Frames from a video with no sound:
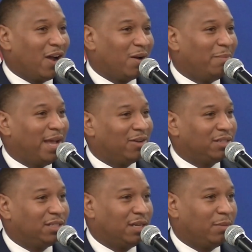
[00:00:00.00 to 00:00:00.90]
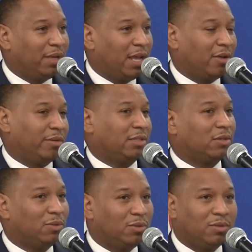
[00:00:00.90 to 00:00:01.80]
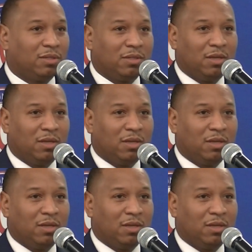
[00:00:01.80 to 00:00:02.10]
about at Shelby County Schools.